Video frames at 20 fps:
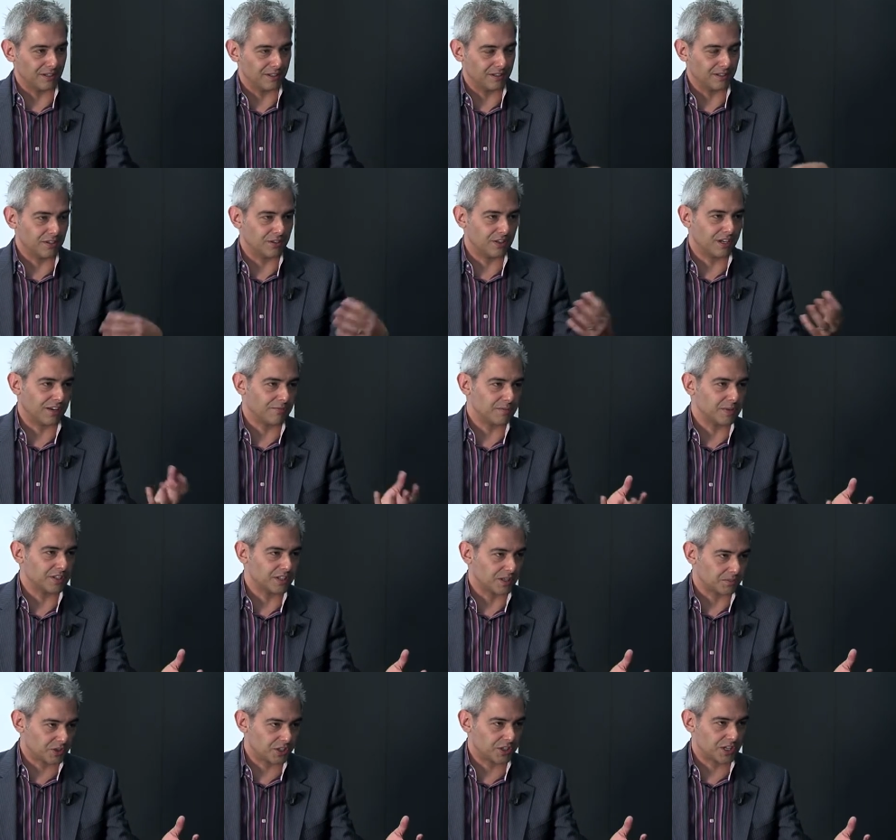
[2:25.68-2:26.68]
you gave me
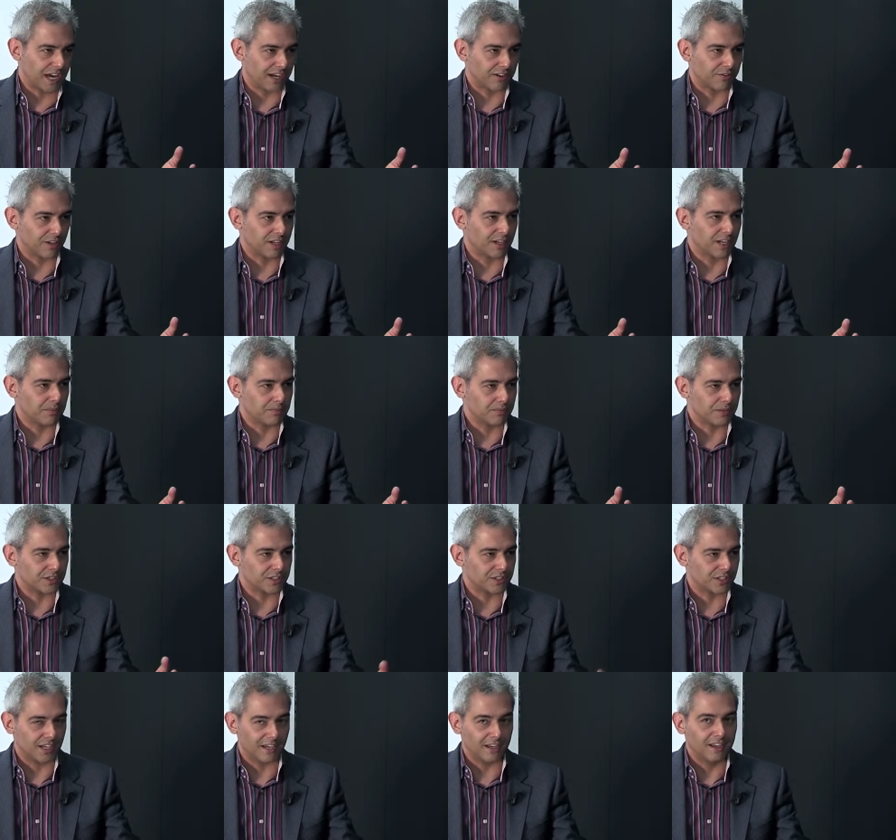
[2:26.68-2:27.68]
some staggering
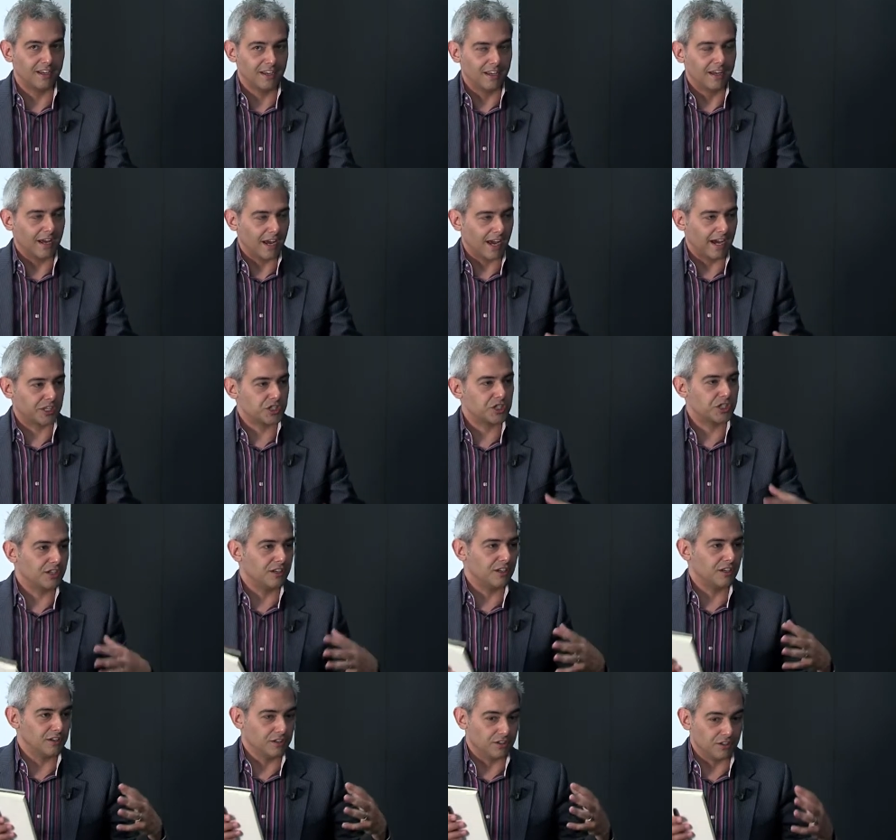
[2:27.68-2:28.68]
numbers that
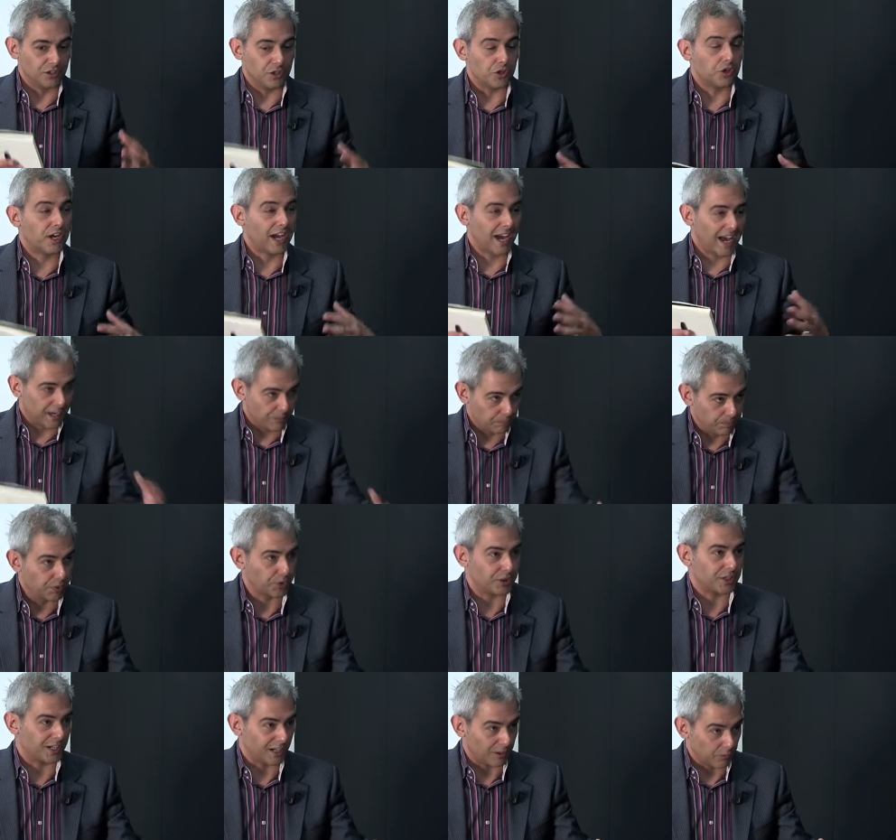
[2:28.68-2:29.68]
actually you can
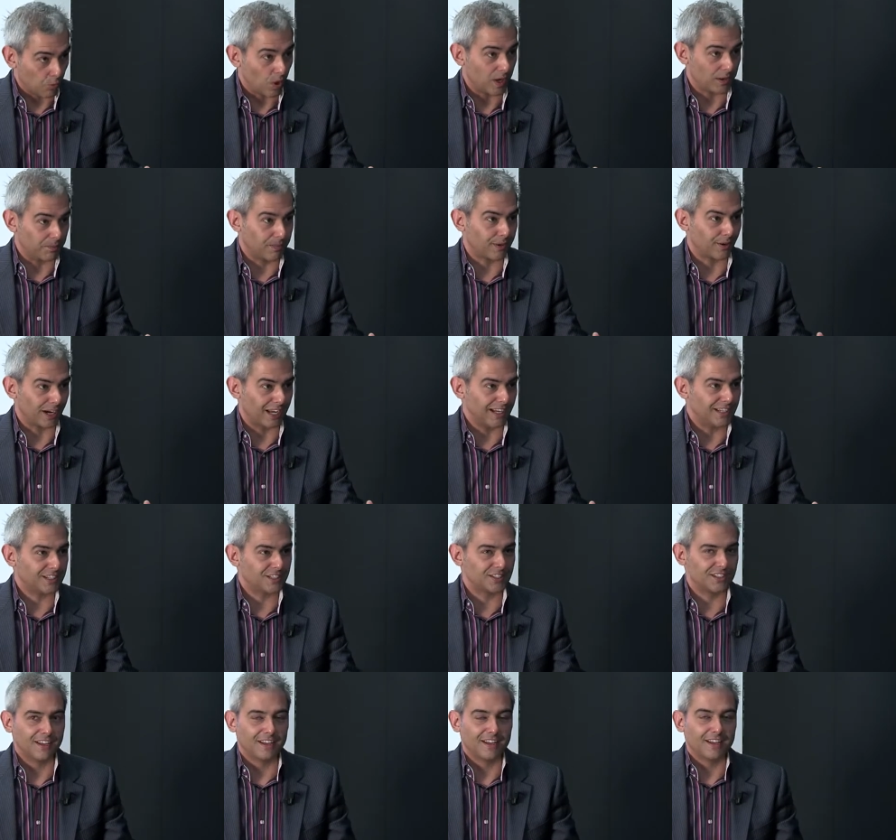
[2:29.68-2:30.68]
put it in one
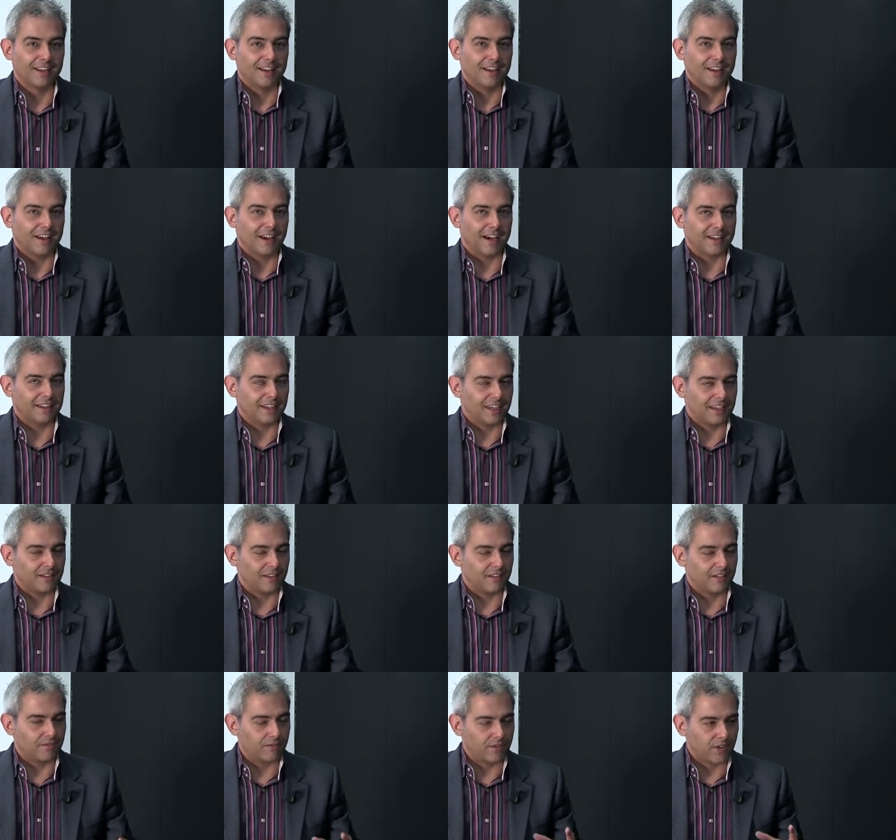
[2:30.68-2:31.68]
place. And then
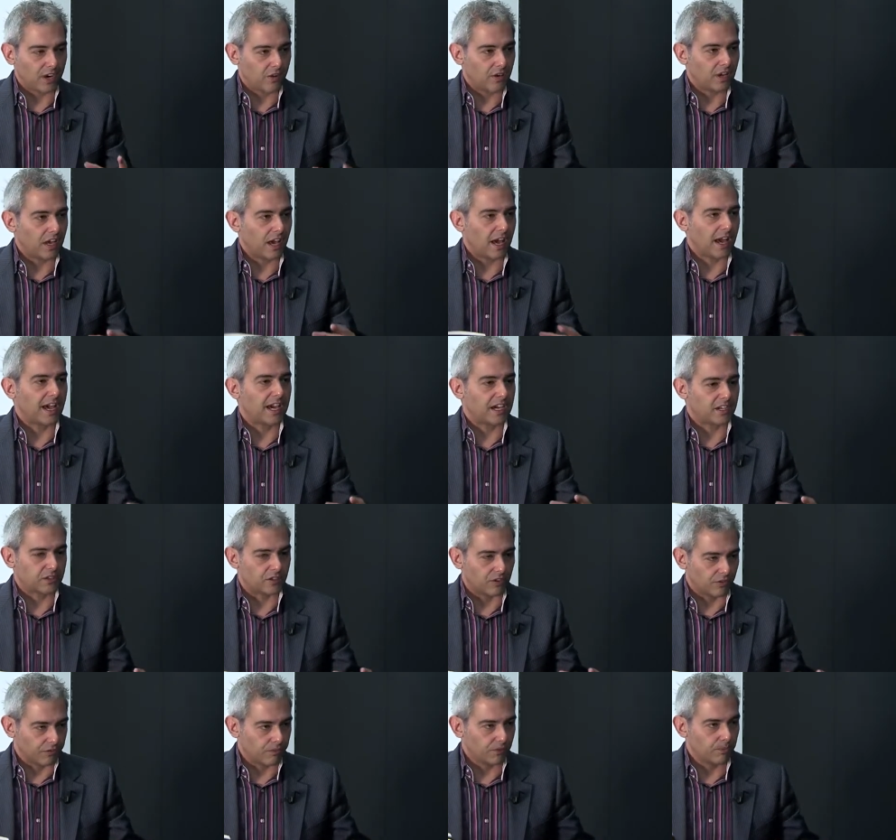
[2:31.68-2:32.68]
the very act
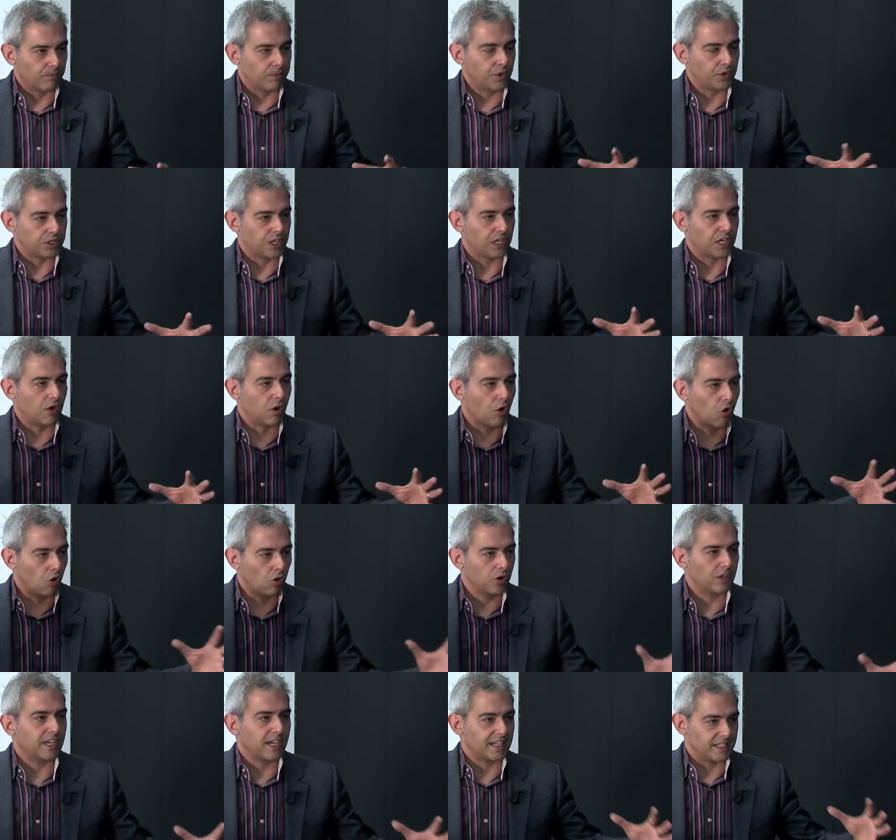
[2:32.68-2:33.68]
of putting
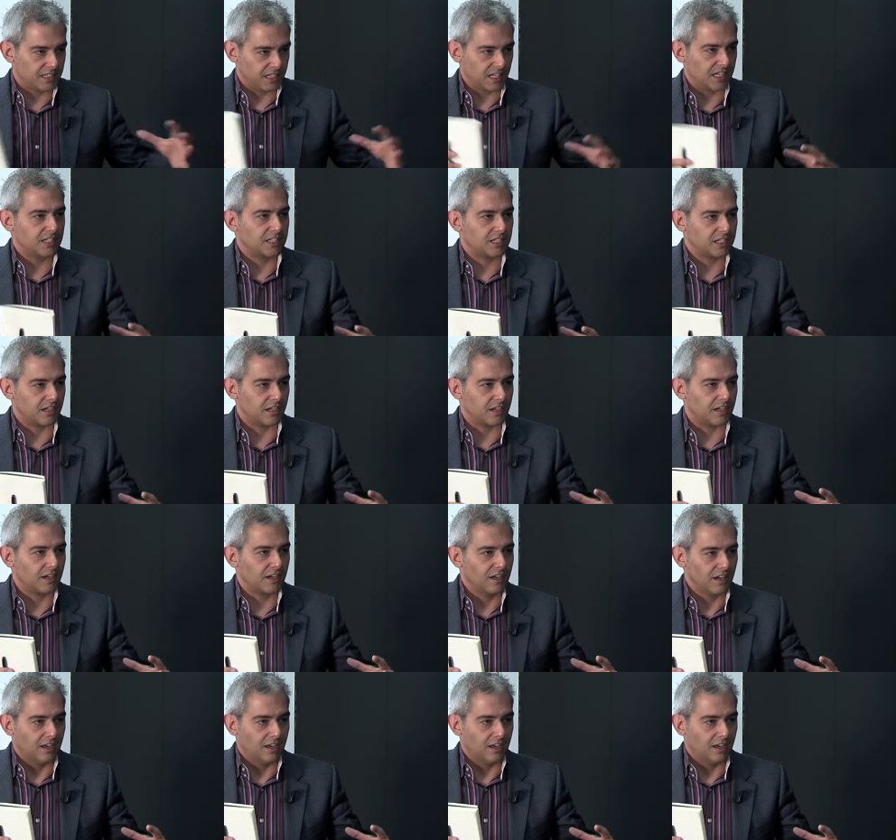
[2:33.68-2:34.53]
all that data